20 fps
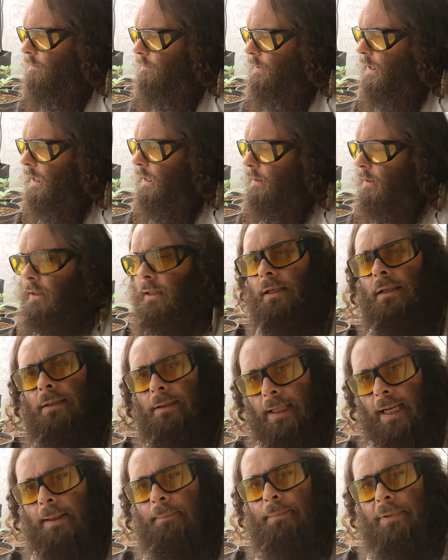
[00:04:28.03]
kind of heard
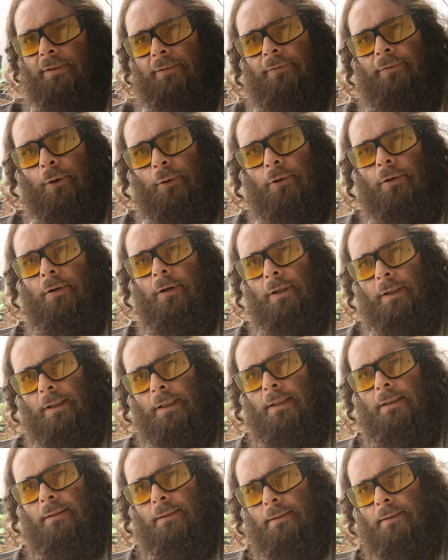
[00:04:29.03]
that before,
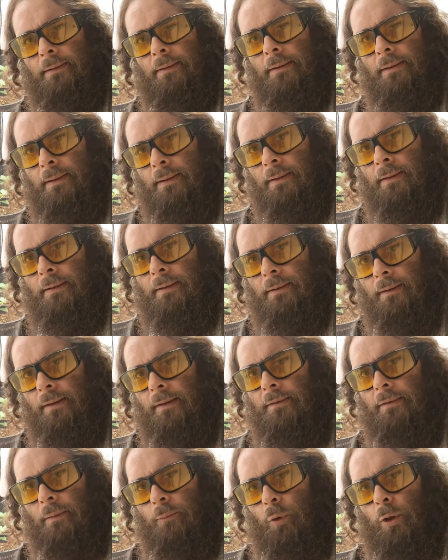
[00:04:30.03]
that
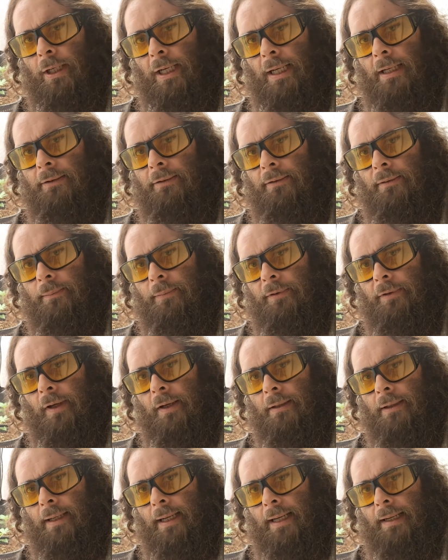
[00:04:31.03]
someone had some
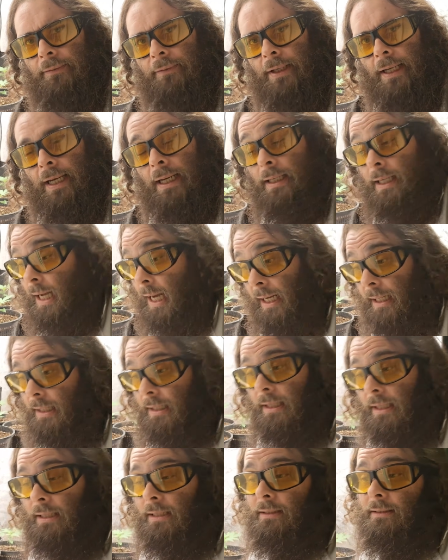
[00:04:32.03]
Skunk Afghani. I
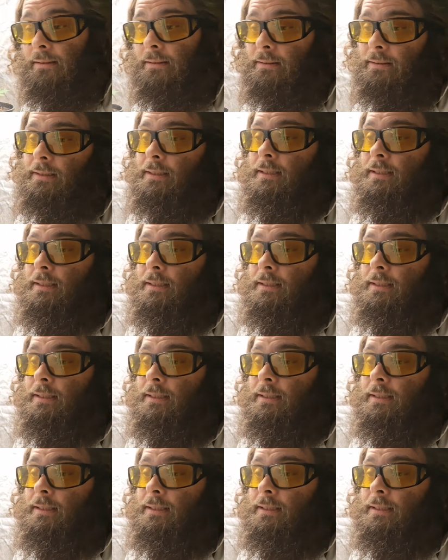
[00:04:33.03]
get it.